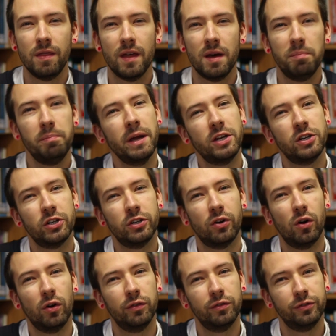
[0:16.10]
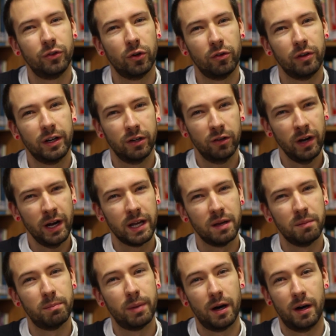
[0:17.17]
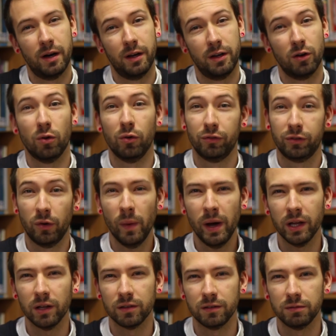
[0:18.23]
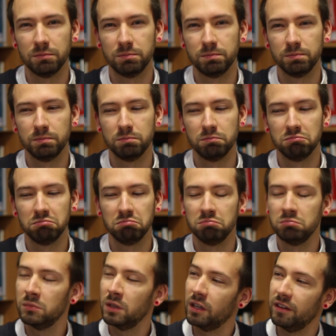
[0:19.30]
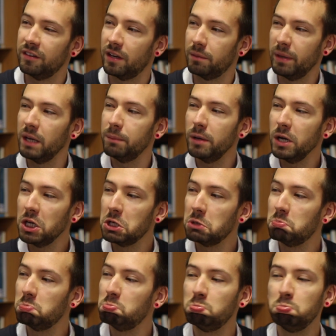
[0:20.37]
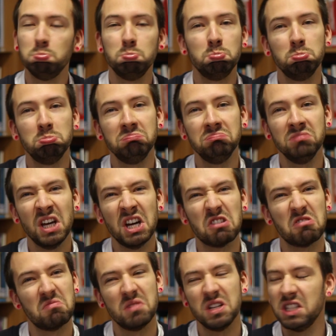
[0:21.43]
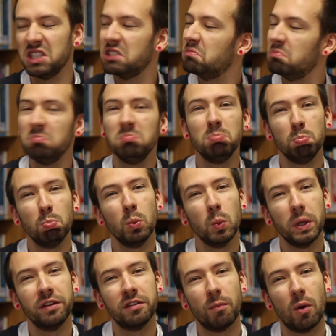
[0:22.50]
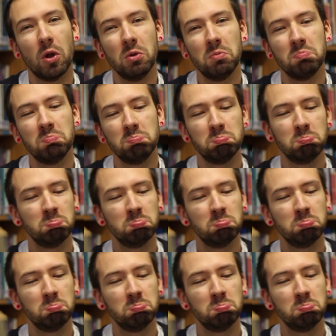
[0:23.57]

The Picture of Dorian Gray by Oscar Wilde. Is it a big book? No, it's quite small.